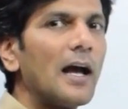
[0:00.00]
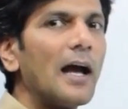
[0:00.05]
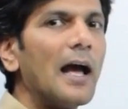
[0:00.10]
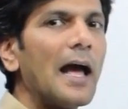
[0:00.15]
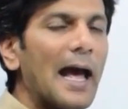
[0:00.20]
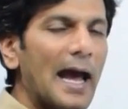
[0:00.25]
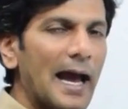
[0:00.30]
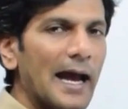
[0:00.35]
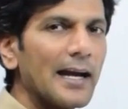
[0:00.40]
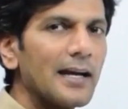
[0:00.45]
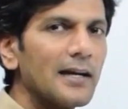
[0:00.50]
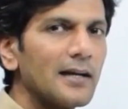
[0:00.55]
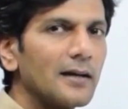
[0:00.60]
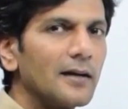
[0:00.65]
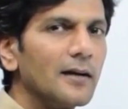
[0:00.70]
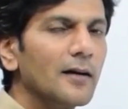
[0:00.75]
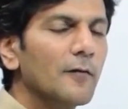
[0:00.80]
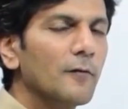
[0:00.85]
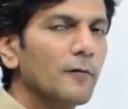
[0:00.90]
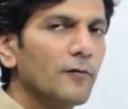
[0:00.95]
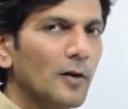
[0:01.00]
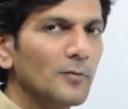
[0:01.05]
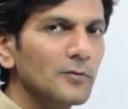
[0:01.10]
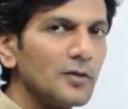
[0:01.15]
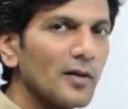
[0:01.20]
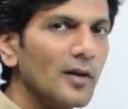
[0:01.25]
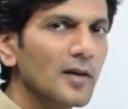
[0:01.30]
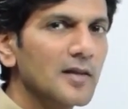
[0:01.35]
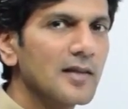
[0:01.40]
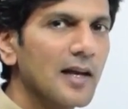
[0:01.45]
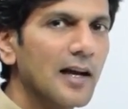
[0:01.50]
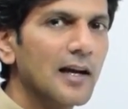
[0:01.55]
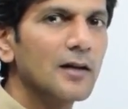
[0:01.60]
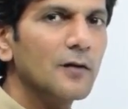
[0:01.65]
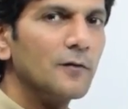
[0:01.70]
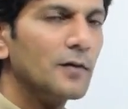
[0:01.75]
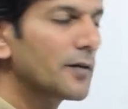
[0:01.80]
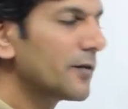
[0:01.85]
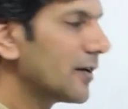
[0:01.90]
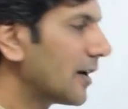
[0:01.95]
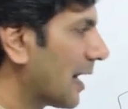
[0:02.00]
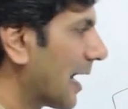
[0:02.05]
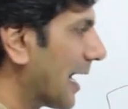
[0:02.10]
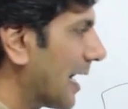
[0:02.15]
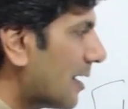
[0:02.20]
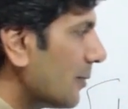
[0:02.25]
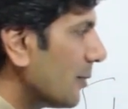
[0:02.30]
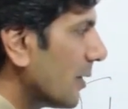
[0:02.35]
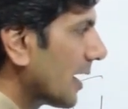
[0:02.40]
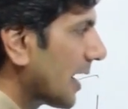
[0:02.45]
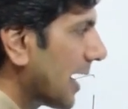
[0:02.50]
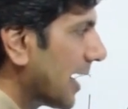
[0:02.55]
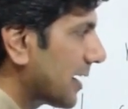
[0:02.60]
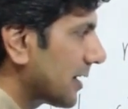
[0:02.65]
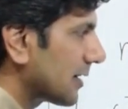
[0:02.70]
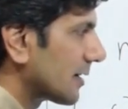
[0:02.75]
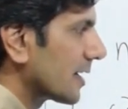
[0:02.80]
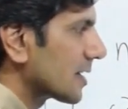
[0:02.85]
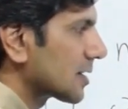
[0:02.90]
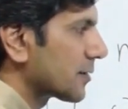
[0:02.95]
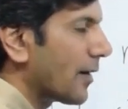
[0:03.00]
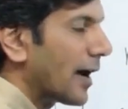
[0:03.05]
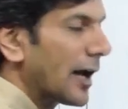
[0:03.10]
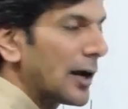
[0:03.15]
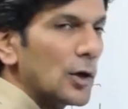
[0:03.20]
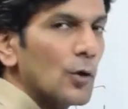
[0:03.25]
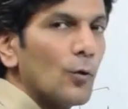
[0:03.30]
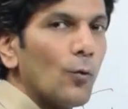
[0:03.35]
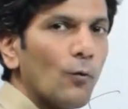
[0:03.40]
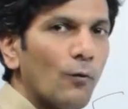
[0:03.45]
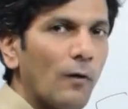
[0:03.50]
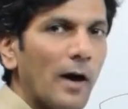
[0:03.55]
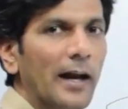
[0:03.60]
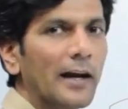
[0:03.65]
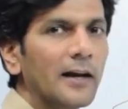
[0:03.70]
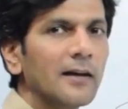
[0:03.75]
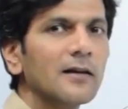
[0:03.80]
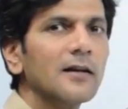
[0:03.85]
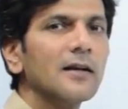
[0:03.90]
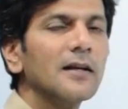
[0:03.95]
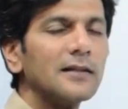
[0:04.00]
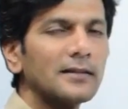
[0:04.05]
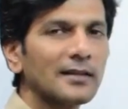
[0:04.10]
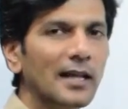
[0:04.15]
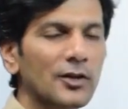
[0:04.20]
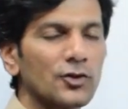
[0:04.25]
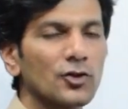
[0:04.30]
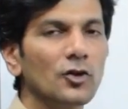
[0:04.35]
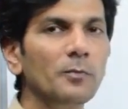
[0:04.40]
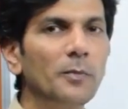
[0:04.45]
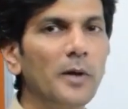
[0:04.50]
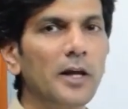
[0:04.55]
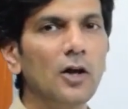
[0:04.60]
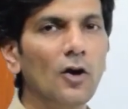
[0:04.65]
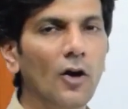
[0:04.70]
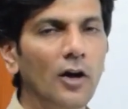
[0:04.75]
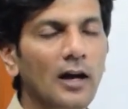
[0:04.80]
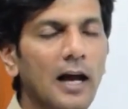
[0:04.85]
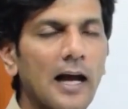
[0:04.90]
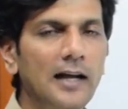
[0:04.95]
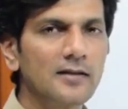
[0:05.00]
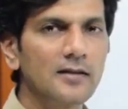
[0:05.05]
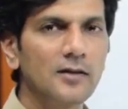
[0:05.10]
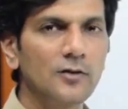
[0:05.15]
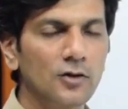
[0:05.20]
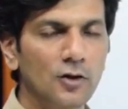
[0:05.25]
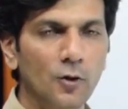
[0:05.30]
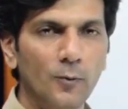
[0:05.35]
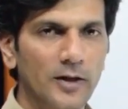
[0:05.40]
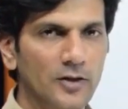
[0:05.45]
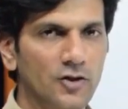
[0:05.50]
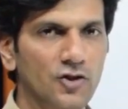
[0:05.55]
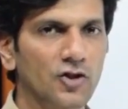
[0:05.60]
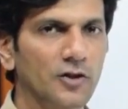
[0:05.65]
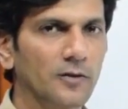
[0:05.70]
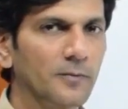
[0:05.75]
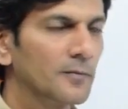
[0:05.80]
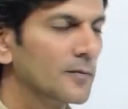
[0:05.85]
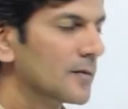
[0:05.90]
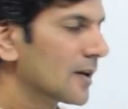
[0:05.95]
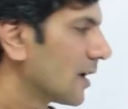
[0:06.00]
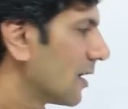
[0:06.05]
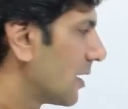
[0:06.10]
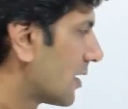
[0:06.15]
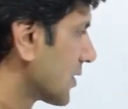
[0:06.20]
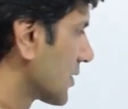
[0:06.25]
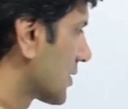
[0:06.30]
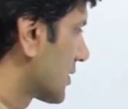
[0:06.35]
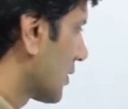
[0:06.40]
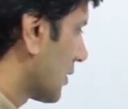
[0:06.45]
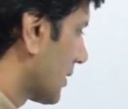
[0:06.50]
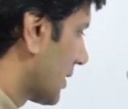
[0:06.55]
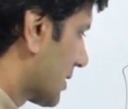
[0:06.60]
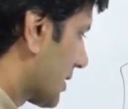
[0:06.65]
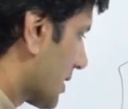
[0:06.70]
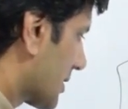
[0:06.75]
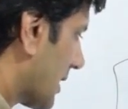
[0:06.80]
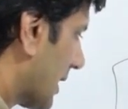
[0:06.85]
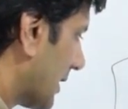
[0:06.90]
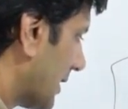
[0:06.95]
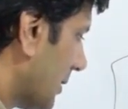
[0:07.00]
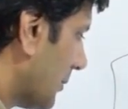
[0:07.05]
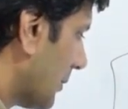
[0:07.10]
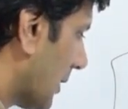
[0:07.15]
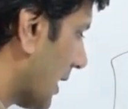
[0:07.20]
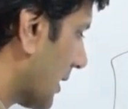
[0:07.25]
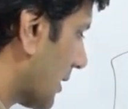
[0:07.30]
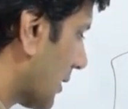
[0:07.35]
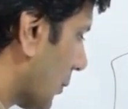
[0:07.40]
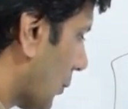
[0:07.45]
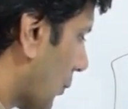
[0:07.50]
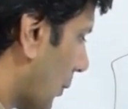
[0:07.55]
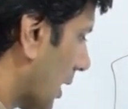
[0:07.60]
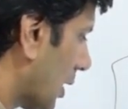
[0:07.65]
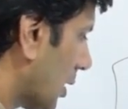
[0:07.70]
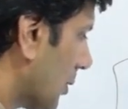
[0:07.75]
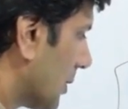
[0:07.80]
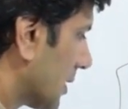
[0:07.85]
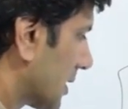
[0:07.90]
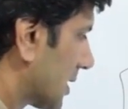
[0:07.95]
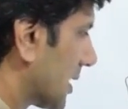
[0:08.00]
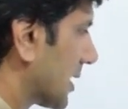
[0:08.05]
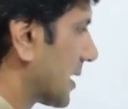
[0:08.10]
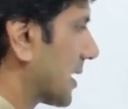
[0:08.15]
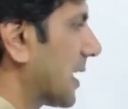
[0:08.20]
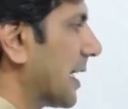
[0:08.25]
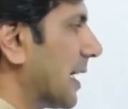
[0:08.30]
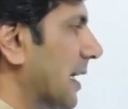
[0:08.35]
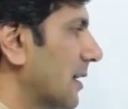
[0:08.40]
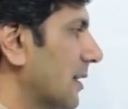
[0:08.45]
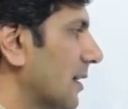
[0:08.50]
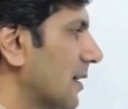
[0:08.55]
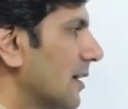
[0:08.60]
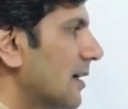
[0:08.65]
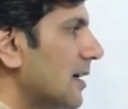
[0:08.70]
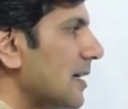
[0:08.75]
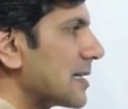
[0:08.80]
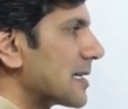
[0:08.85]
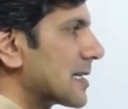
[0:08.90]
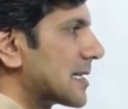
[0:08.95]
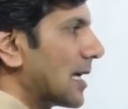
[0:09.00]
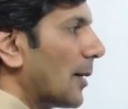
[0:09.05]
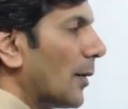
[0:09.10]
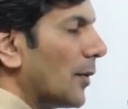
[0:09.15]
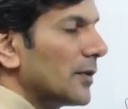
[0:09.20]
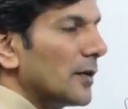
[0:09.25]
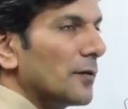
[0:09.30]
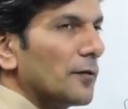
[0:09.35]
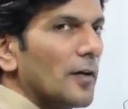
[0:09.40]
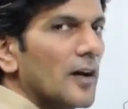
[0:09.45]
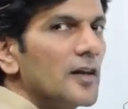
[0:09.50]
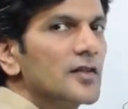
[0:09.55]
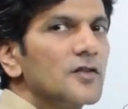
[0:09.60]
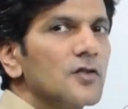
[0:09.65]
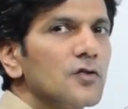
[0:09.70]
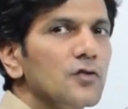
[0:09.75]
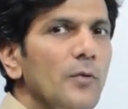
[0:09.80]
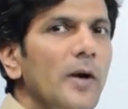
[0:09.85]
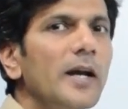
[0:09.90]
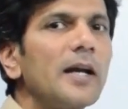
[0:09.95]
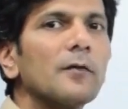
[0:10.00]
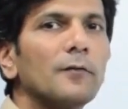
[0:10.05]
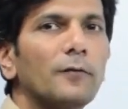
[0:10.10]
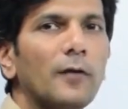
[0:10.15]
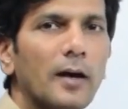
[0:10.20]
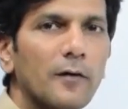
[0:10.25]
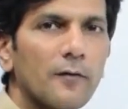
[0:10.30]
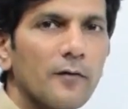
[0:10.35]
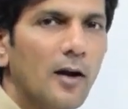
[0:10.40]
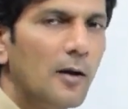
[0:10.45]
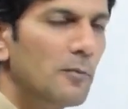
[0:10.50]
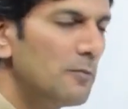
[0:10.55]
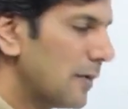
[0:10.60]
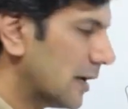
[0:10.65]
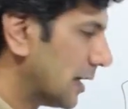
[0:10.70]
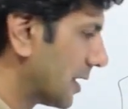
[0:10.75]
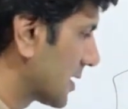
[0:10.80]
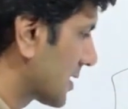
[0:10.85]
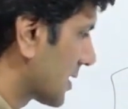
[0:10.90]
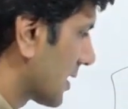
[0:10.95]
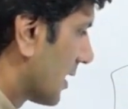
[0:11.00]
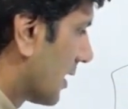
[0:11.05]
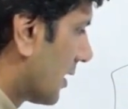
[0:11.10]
and from the result we will eliminate this value 1. That should be your answer to the question. So this is nothing but 1 over 13, sum of the first 25 numbers